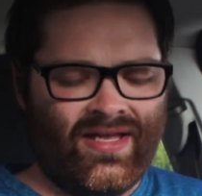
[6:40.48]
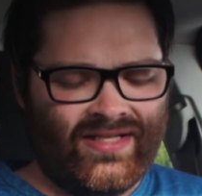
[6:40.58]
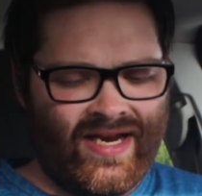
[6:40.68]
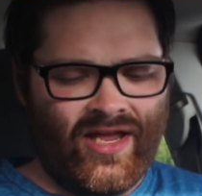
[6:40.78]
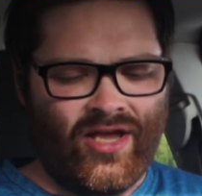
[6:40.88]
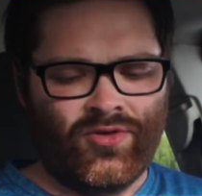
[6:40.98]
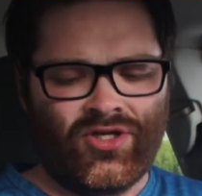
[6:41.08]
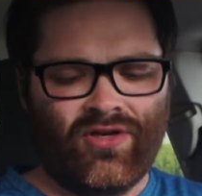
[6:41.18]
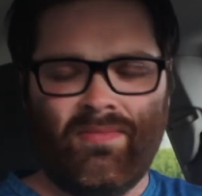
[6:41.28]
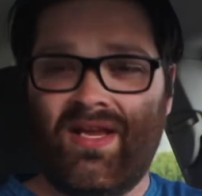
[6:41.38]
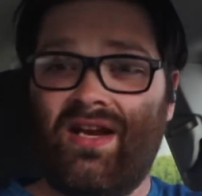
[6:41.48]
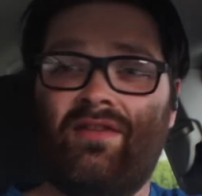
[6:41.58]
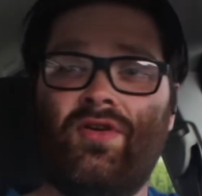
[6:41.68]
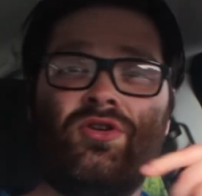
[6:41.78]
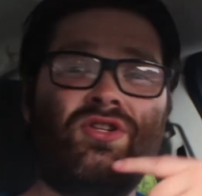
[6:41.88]
Danny Ocean in the
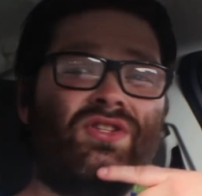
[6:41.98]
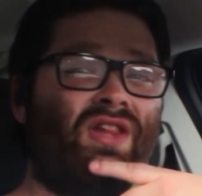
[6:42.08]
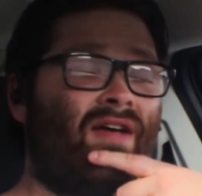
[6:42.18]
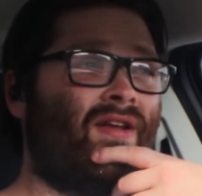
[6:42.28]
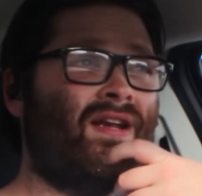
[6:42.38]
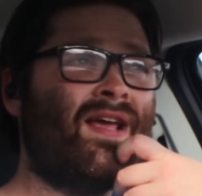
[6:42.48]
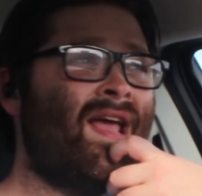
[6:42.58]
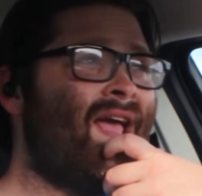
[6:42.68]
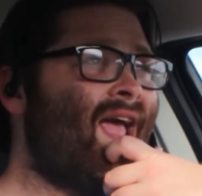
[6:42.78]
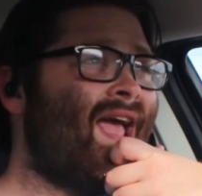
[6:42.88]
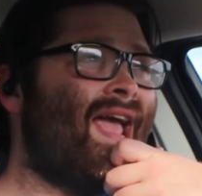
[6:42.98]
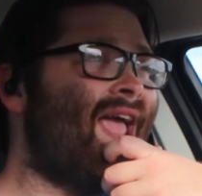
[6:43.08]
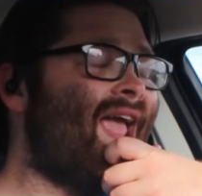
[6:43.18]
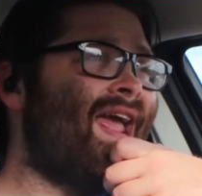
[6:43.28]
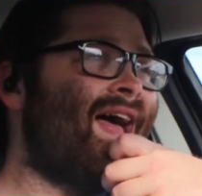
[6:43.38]
beginning of Ocean's 11,
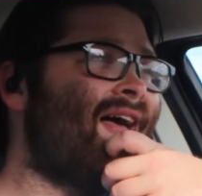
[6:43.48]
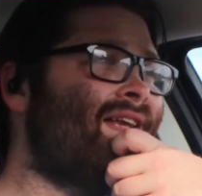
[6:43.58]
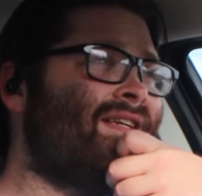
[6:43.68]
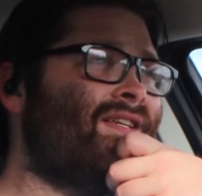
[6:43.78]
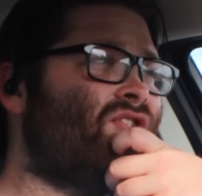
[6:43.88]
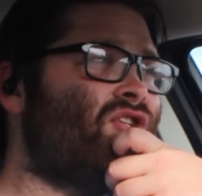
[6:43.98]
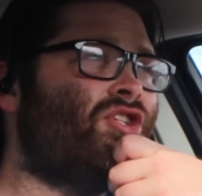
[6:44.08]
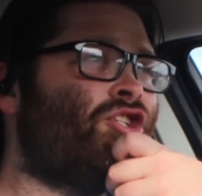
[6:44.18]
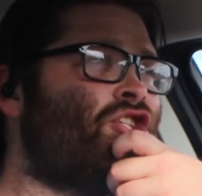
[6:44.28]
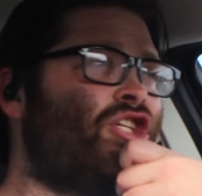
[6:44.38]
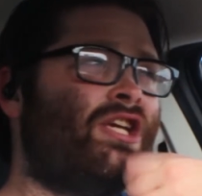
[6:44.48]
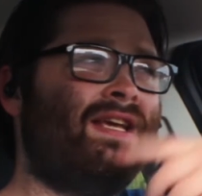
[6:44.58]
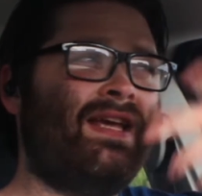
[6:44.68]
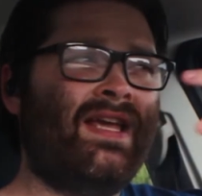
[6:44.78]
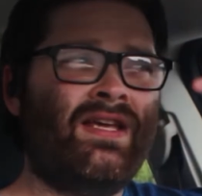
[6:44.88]
and
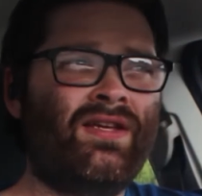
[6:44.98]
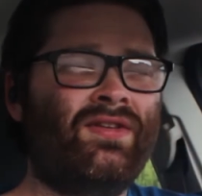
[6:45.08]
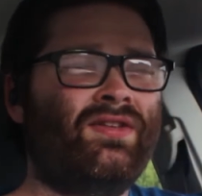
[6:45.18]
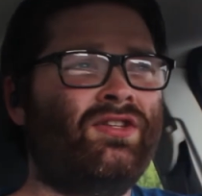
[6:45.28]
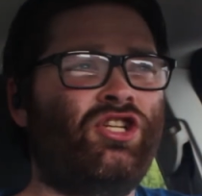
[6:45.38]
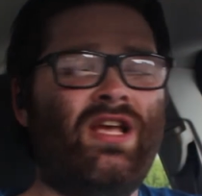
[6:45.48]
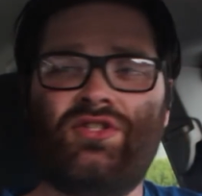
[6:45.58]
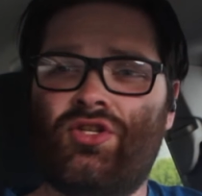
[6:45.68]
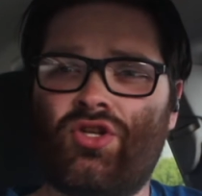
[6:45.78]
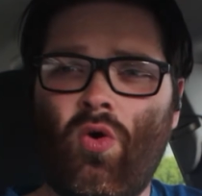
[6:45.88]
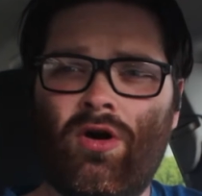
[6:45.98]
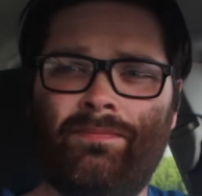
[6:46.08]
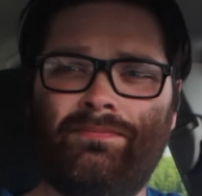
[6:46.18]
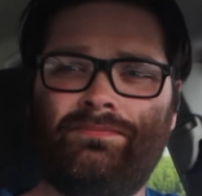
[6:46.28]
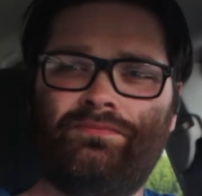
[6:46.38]
she has a
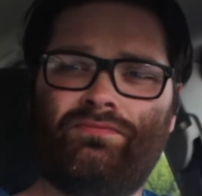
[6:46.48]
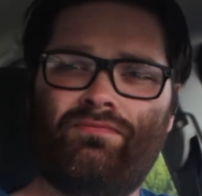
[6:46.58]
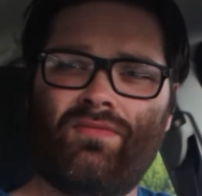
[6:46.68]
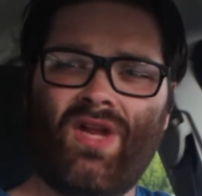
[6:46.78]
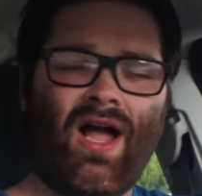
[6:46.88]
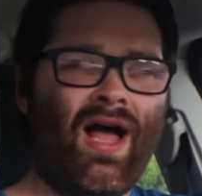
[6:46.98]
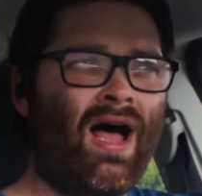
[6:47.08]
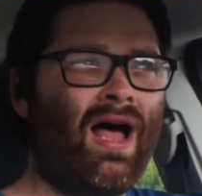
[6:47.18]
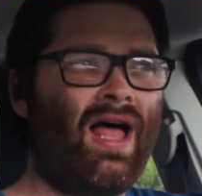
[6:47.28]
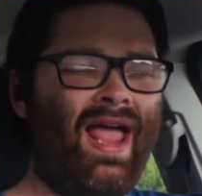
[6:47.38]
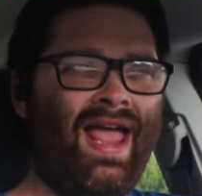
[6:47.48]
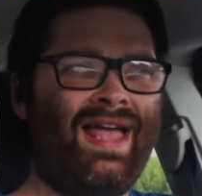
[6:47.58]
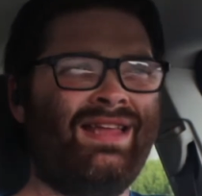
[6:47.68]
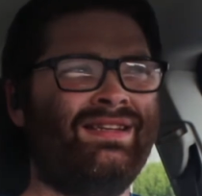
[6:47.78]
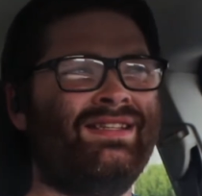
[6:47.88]
score,
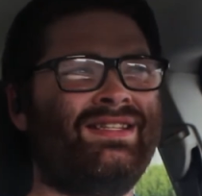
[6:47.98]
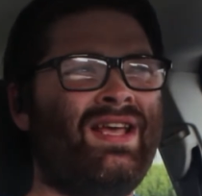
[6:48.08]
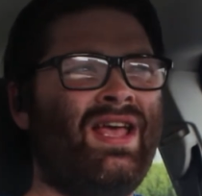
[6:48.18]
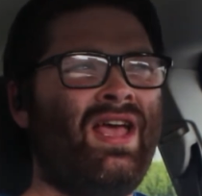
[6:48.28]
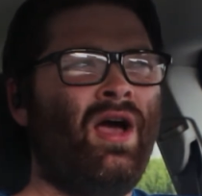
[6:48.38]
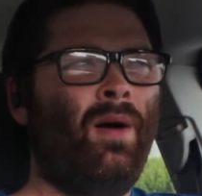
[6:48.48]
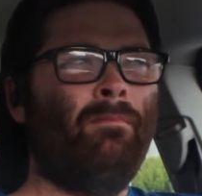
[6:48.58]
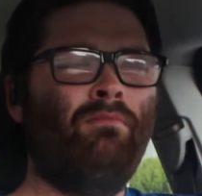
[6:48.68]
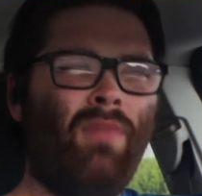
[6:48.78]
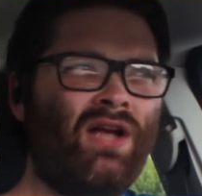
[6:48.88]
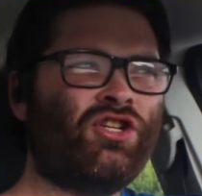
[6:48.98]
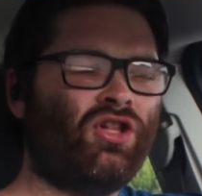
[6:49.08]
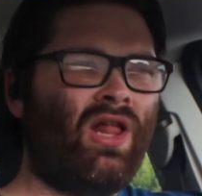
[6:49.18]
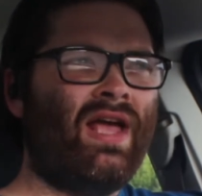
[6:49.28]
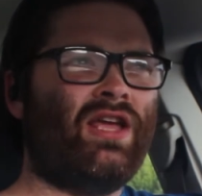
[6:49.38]
and
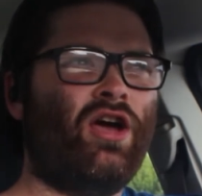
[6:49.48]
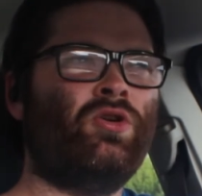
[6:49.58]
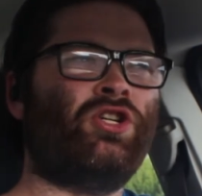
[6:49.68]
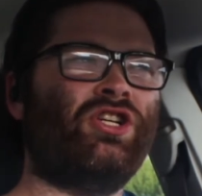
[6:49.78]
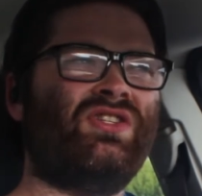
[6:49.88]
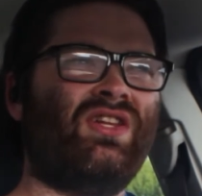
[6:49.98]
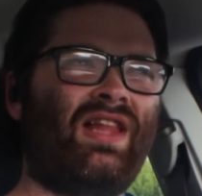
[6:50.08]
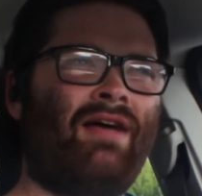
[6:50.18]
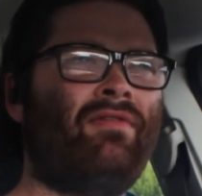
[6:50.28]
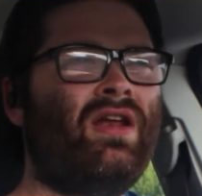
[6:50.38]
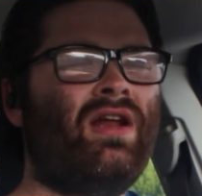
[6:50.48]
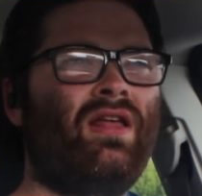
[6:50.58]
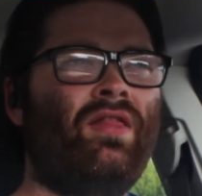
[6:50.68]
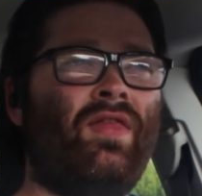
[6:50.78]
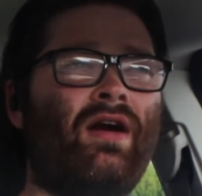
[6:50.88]
much like Ocean's 11,
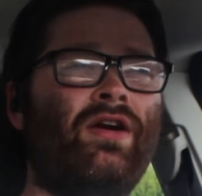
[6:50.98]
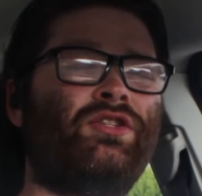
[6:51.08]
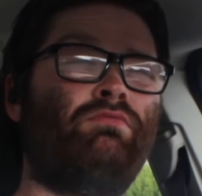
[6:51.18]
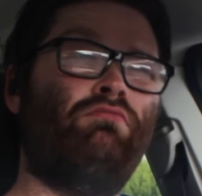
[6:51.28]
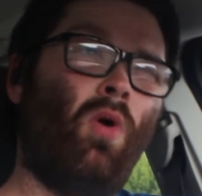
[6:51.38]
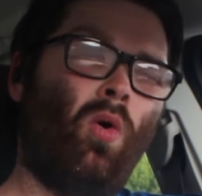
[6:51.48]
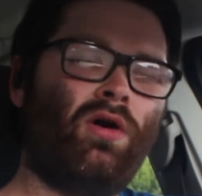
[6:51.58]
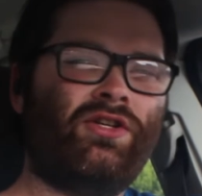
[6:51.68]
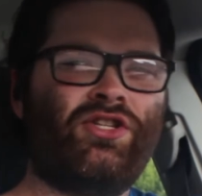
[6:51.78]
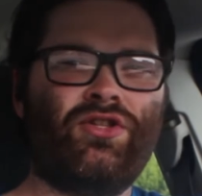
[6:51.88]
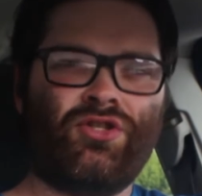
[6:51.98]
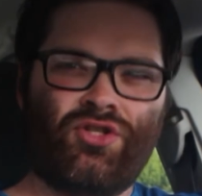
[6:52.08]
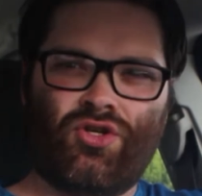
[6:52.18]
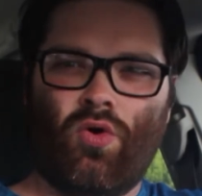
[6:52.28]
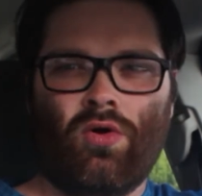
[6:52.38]
there is more to the
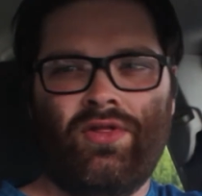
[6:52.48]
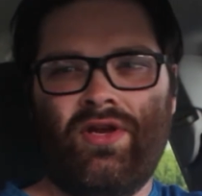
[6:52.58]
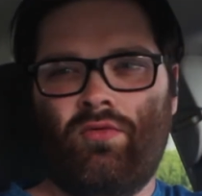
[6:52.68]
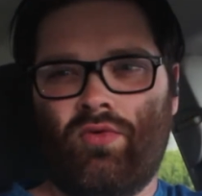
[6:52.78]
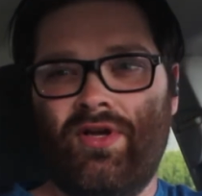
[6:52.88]
score than